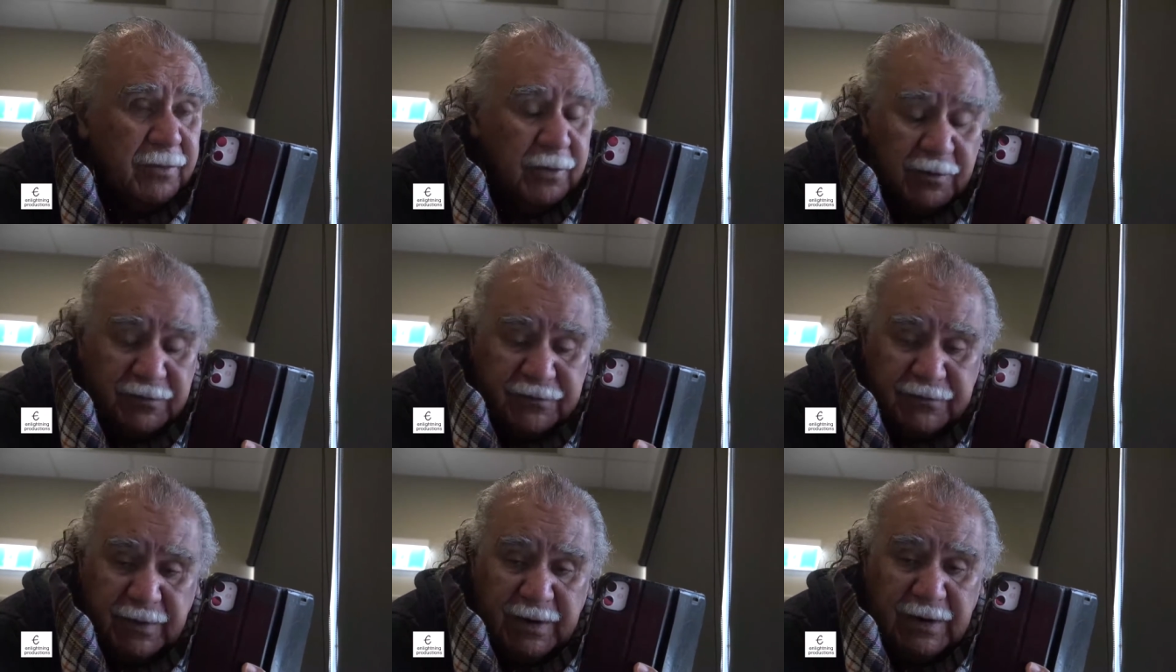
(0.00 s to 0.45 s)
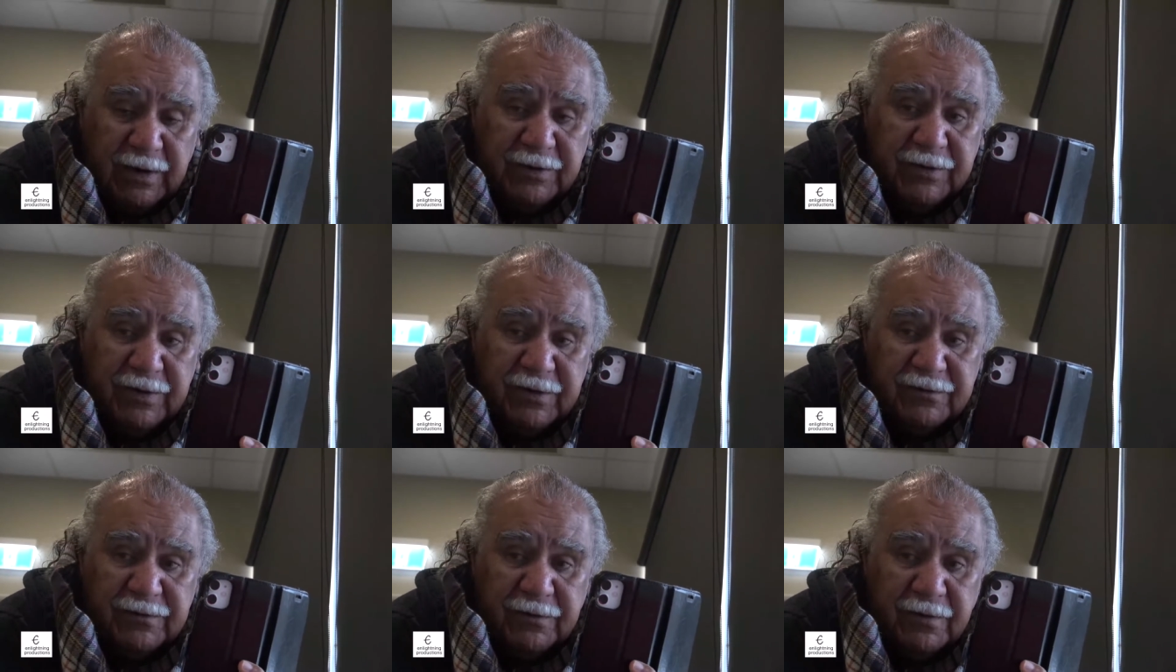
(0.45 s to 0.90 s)
Australia
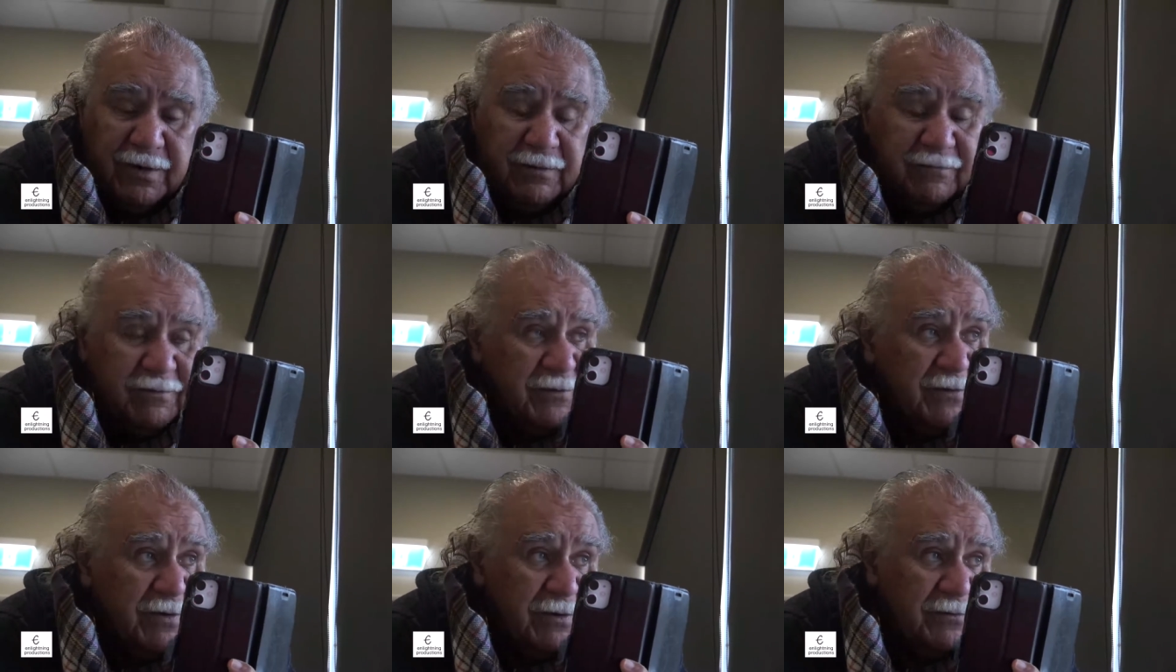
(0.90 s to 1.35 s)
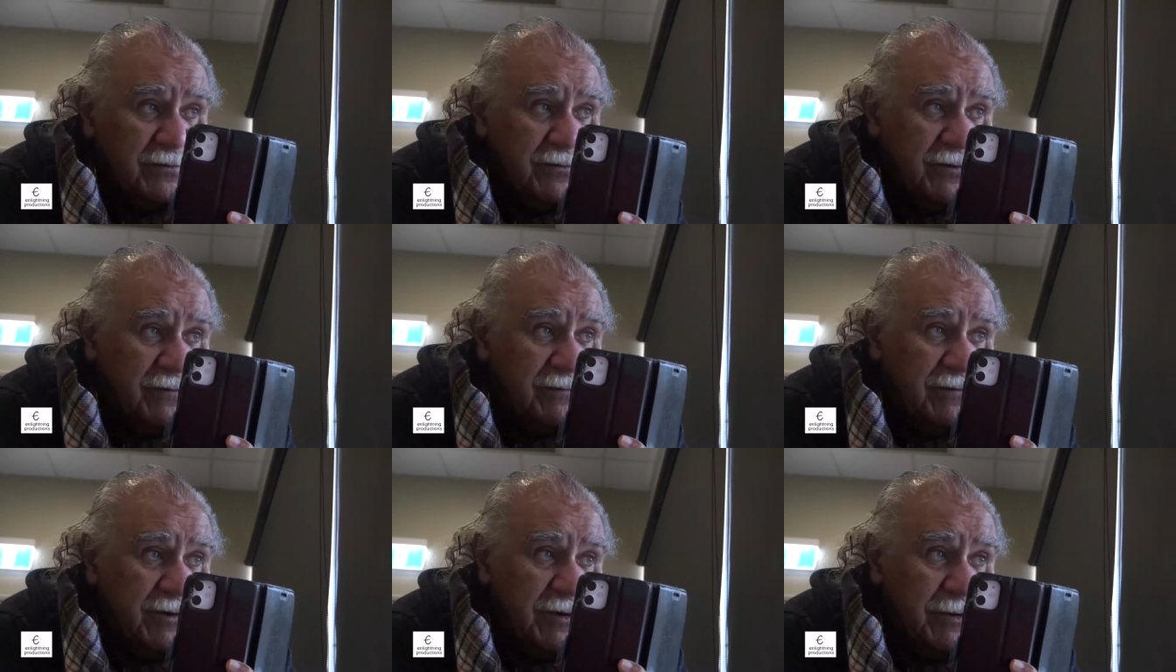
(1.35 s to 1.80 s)
does not have its own
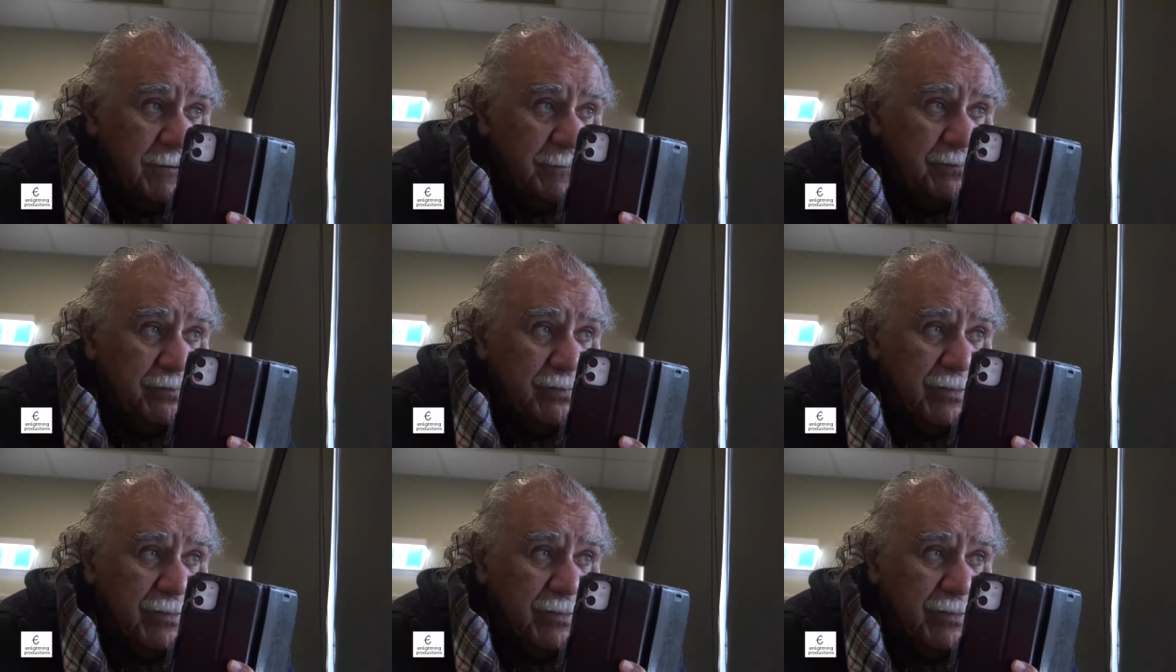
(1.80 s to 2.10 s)
sovereignty.